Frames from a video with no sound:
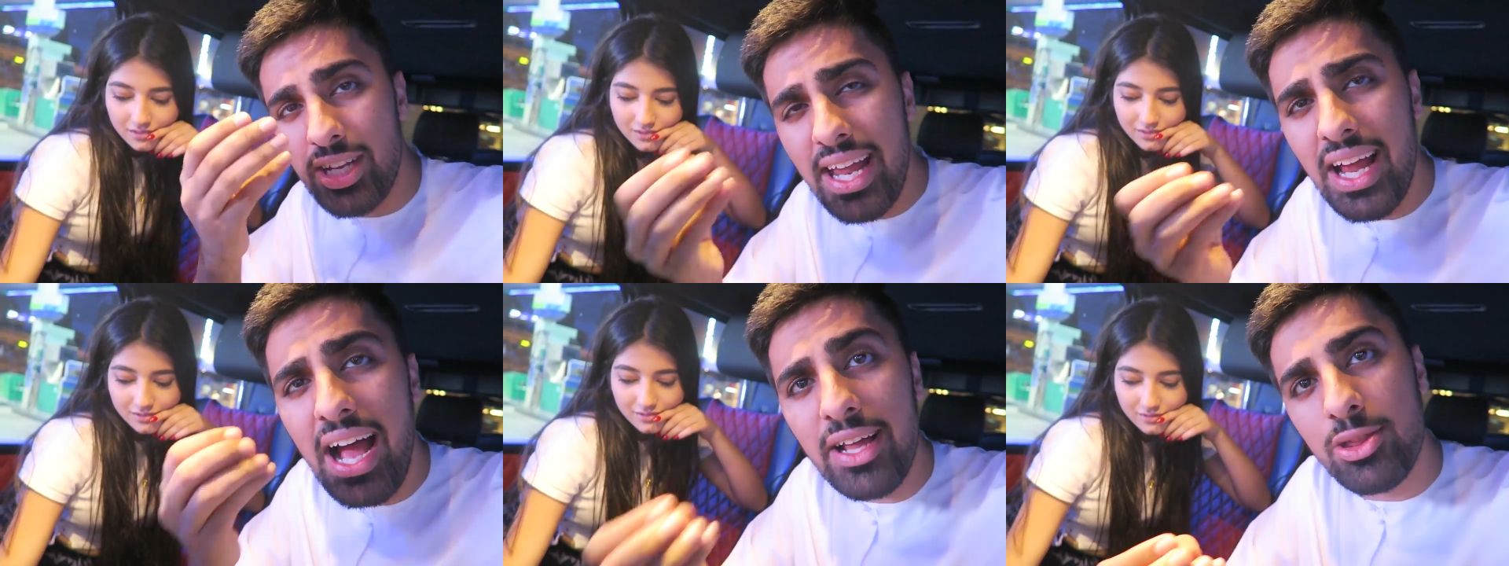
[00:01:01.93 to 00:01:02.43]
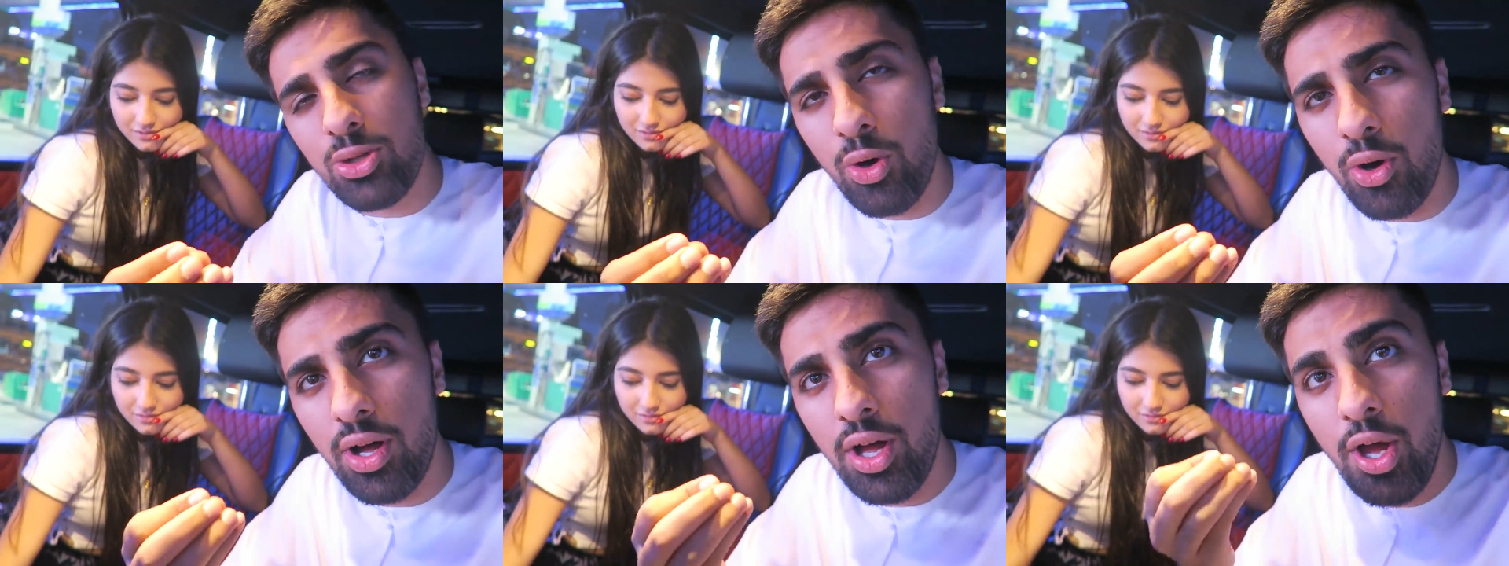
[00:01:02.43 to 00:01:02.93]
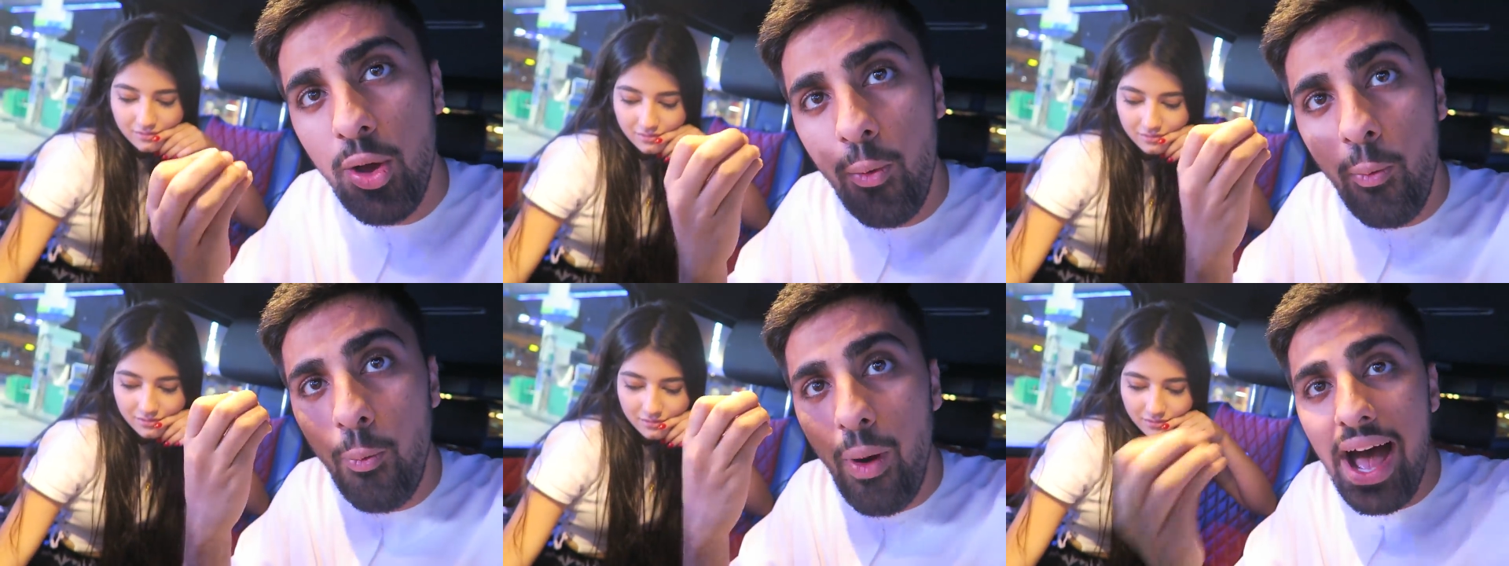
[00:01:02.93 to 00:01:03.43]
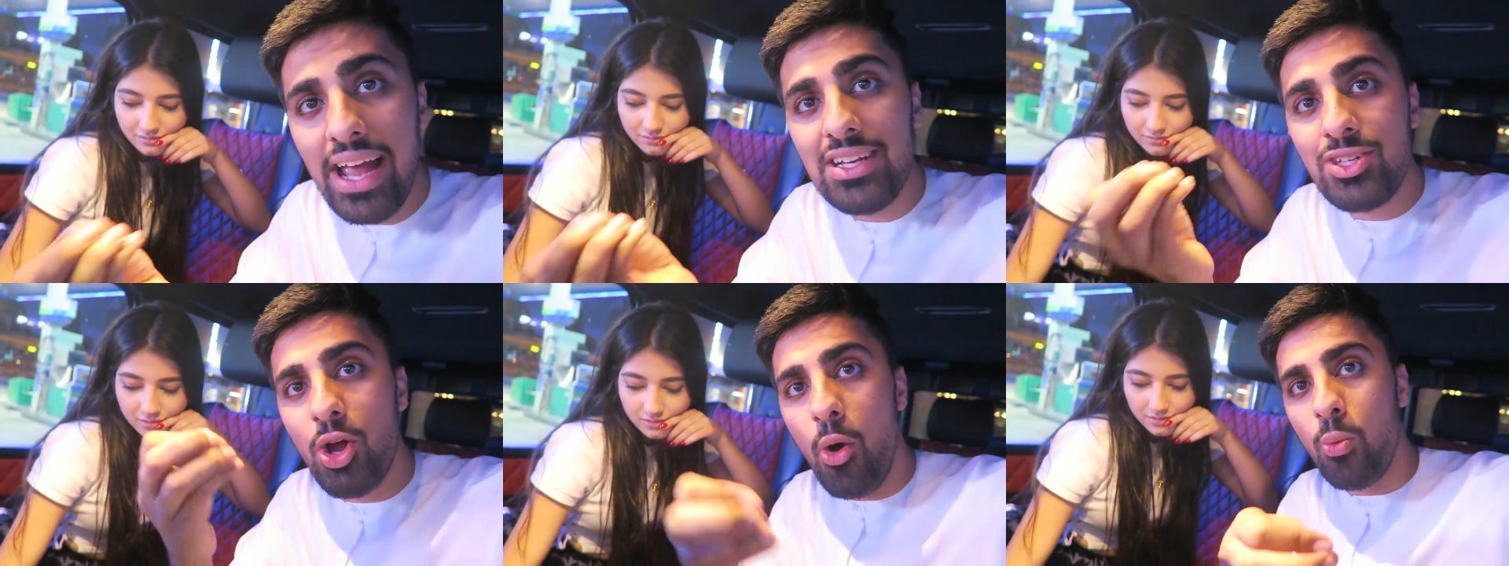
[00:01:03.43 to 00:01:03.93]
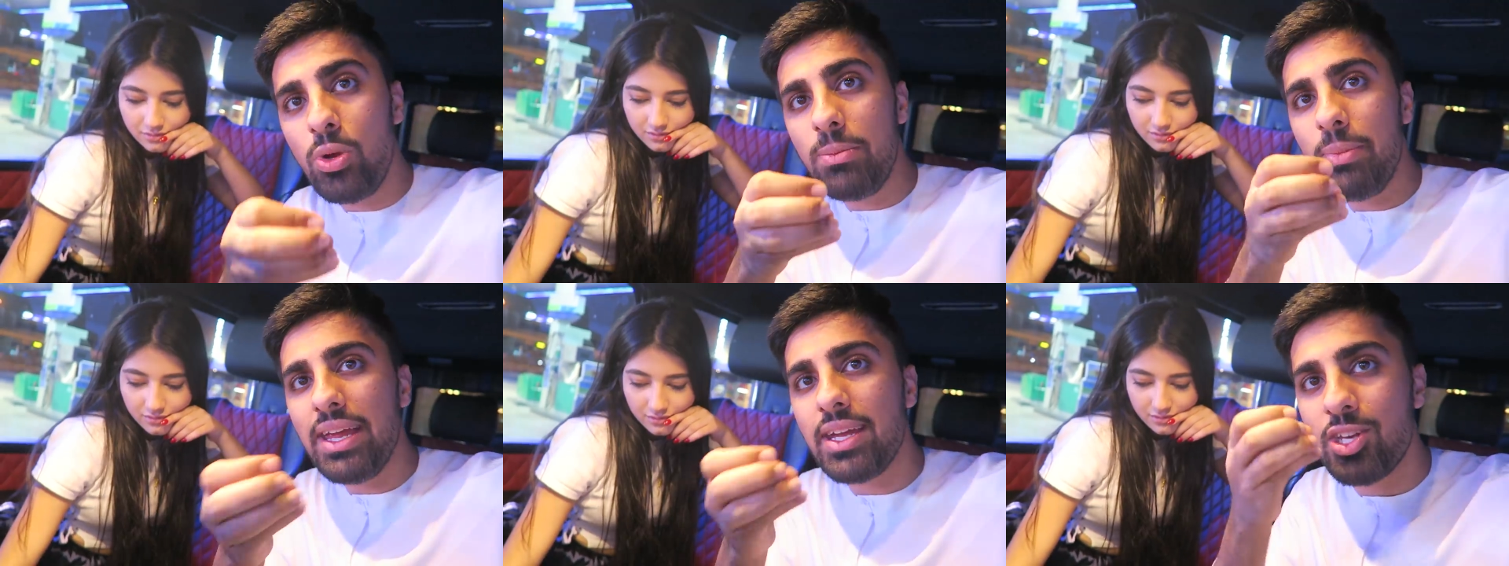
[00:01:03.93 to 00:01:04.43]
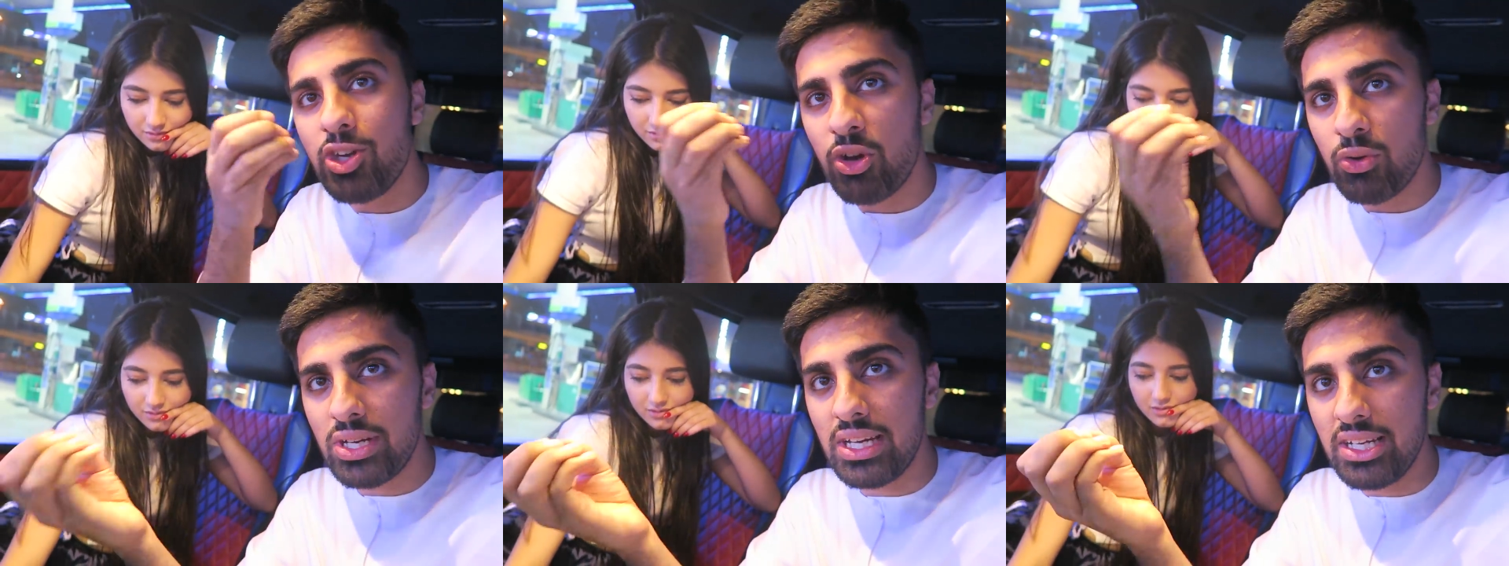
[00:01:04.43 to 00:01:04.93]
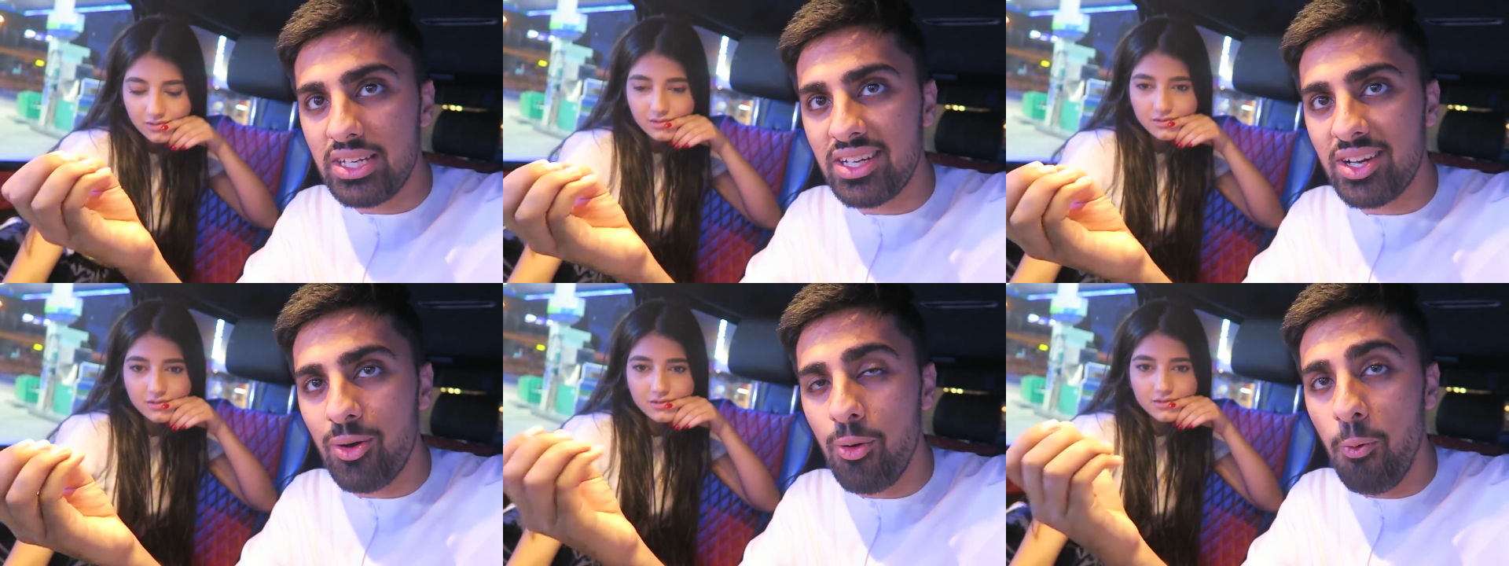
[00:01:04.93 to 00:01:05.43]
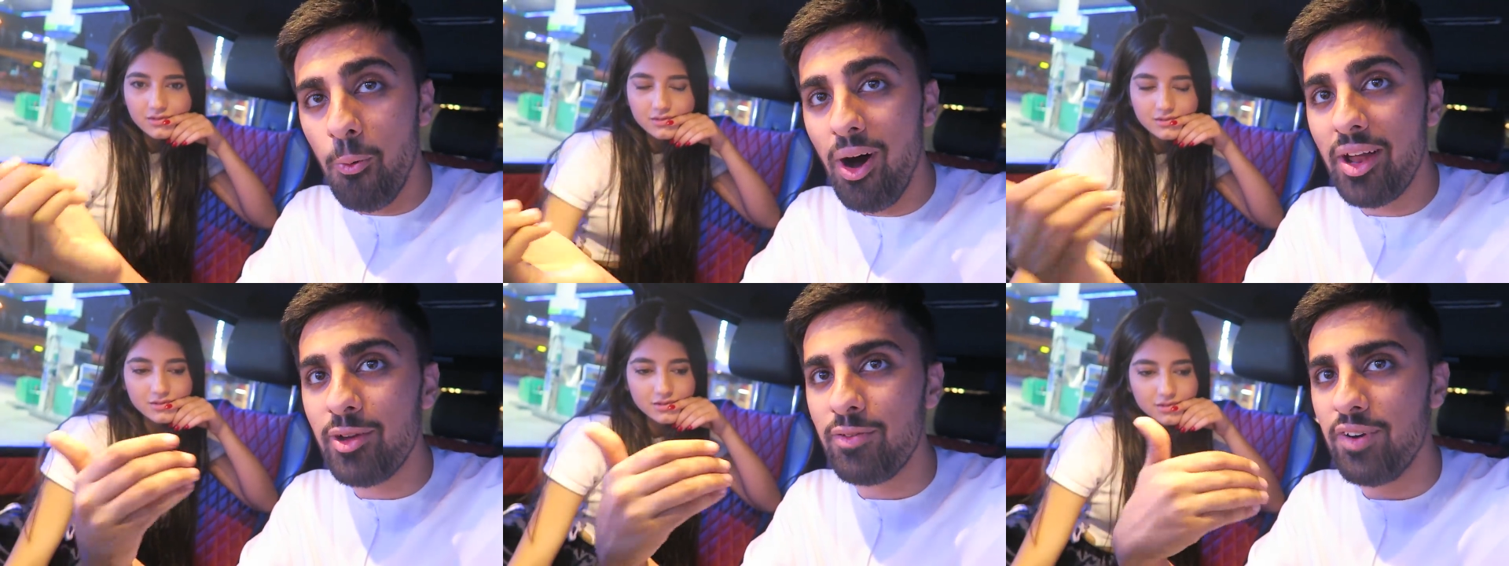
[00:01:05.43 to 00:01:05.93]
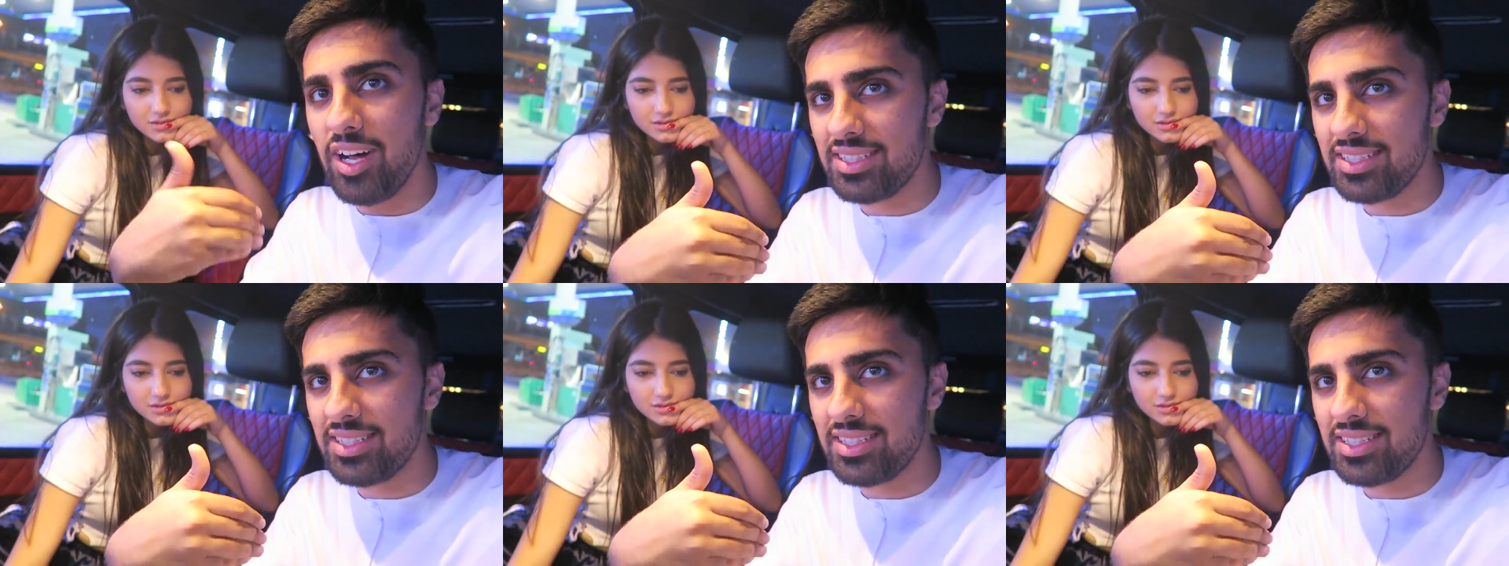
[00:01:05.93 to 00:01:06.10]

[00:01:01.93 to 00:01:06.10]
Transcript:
Speaker 1: today I thought, why don't we make Narin one of